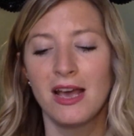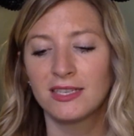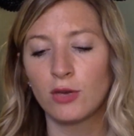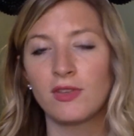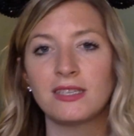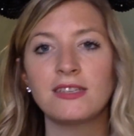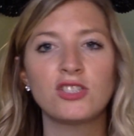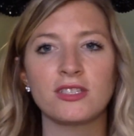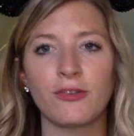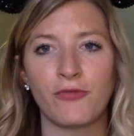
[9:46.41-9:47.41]
So this is
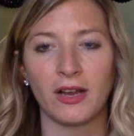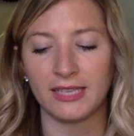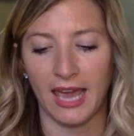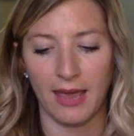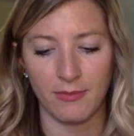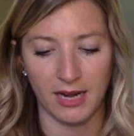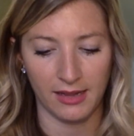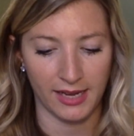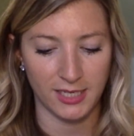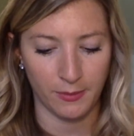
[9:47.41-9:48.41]
just a fun game that I
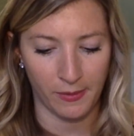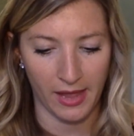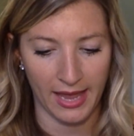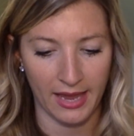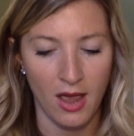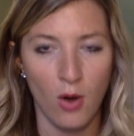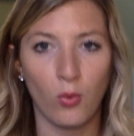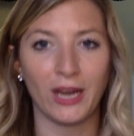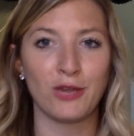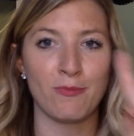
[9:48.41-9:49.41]
like to play
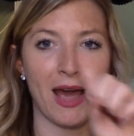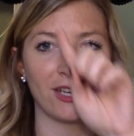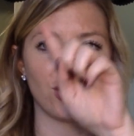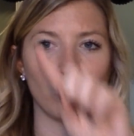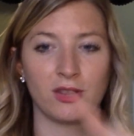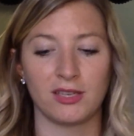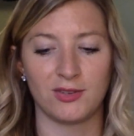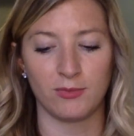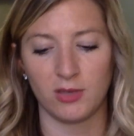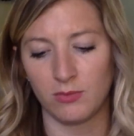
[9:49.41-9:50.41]
where you match with the
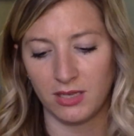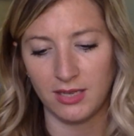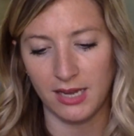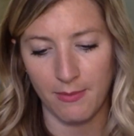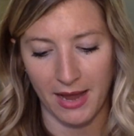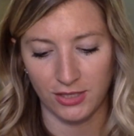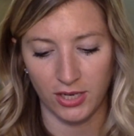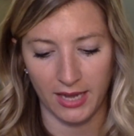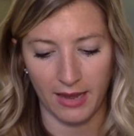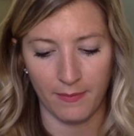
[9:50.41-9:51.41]
Tsumtsums. It's like a
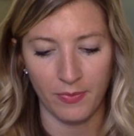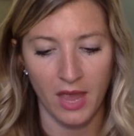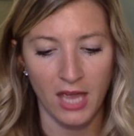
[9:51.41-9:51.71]
matching game.